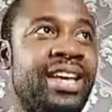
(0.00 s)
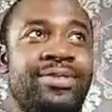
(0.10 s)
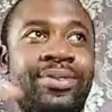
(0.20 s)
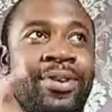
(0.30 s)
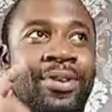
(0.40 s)

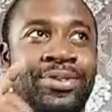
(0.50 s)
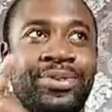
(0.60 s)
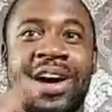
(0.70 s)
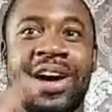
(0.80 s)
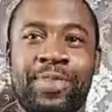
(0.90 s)
We're
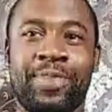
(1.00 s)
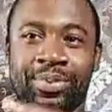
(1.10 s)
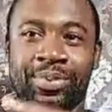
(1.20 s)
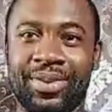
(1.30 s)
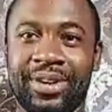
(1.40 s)
grateful that you
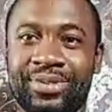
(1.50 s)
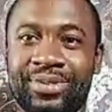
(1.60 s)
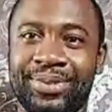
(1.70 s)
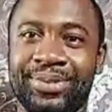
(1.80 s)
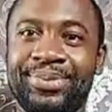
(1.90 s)
have that person in your